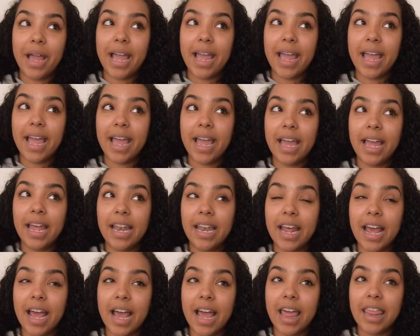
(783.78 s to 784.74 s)

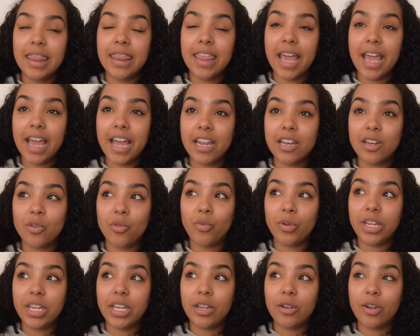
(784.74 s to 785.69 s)
and then
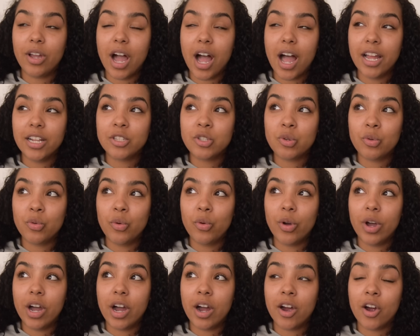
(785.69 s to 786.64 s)
we got
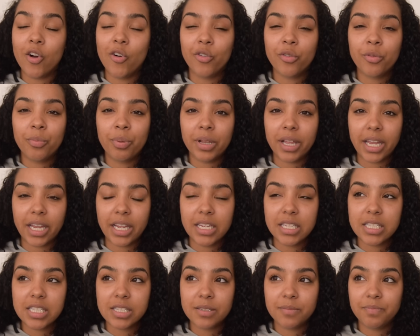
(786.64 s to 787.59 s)
into our own
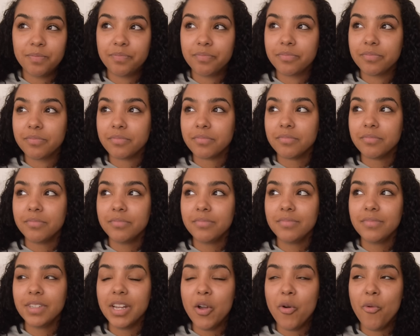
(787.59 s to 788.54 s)
place
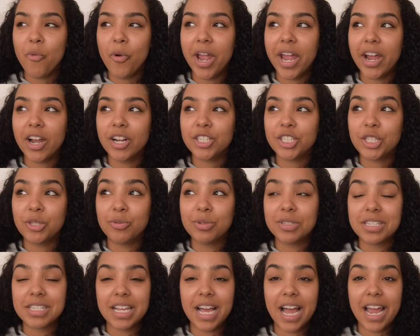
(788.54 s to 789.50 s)
where she
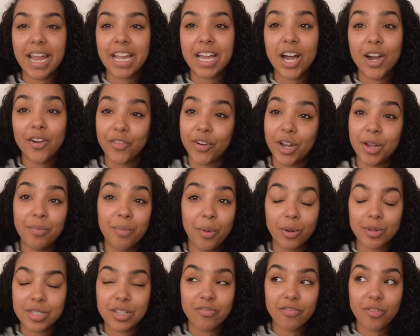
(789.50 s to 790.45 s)
was like covering
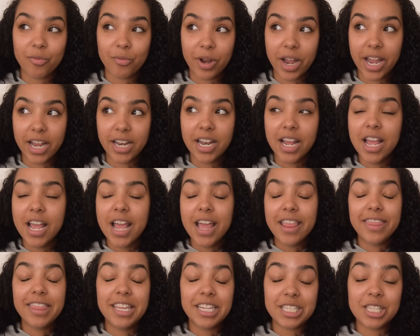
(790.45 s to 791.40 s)
most of the rent.
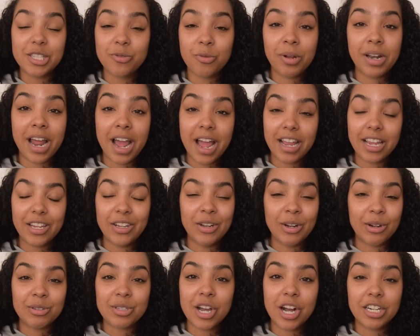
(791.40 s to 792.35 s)
This is what I, you
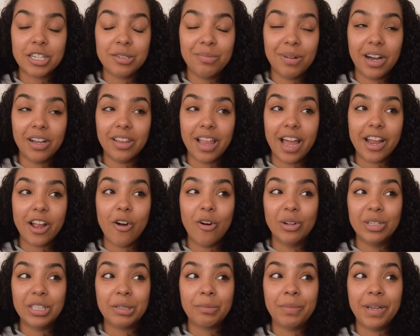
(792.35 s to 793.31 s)
know, talked about like
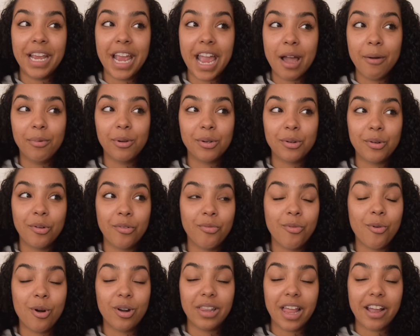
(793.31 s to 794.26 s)
only being able to
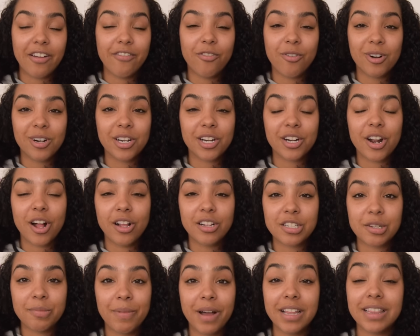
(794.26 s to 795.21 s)
afford like
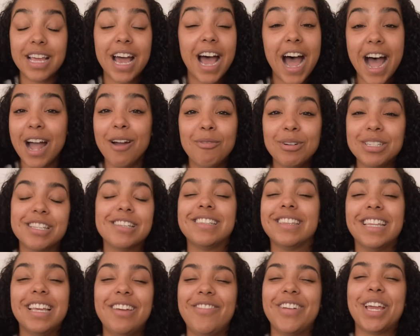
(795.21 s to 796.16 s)
$400 a month. I
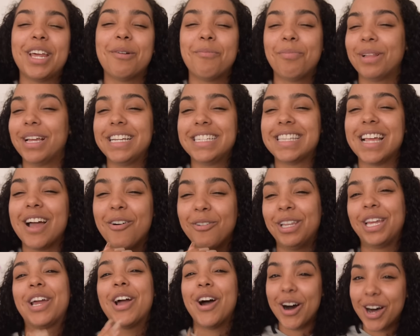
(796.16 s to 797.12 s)
wasn't living in a place that
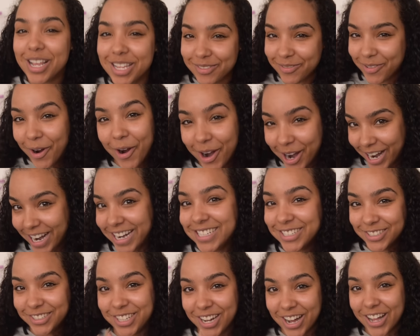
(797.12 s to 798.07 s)
only cost
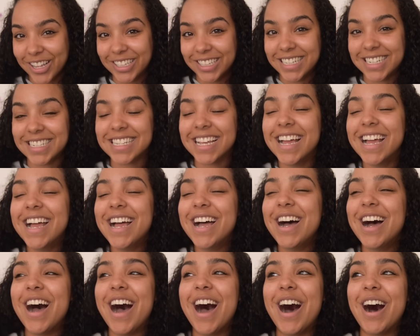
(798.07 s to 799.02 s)
$400.
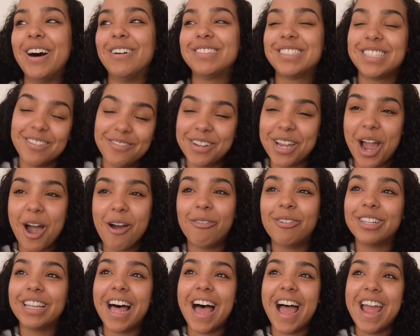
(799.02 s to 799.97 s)
Um, some of y'all
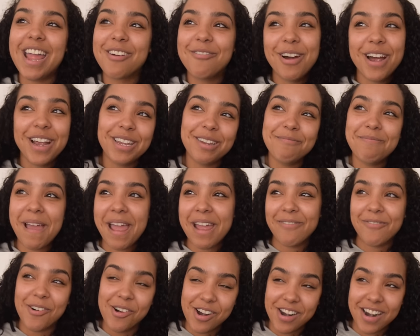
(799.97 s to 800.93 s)
were like, where you
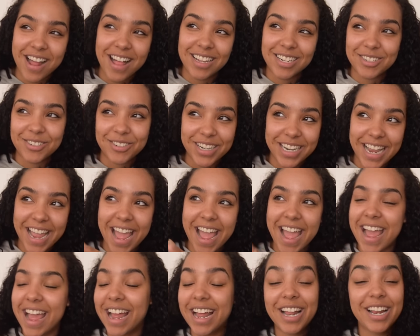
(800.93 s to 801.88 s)
pay $400 rent
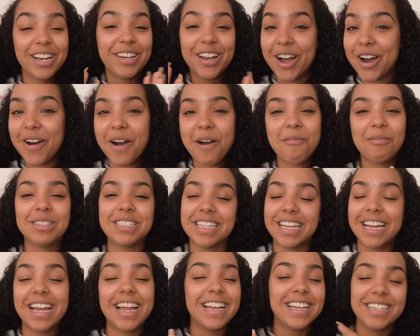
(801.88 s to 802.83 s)
at? No, I
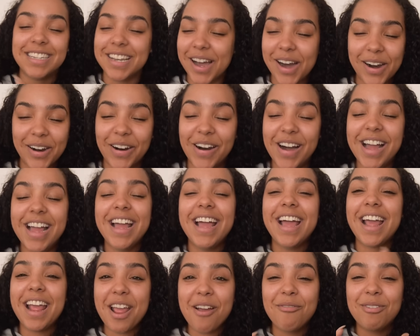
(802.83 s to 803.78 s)
wasn't. No,
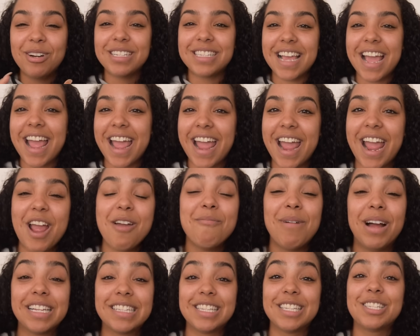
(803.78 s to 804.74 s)
it was a,
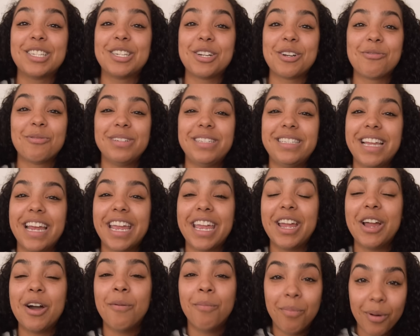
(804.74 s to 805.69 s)
my sister was
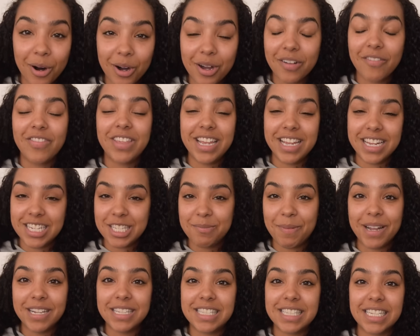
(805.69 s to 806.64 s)
taking a bulk of the
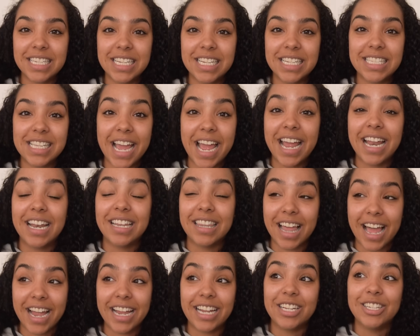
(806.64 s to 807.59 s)
expenses and
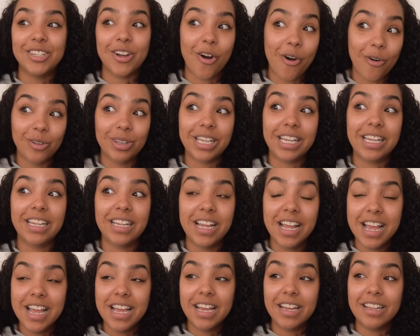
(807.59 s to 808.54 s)
like only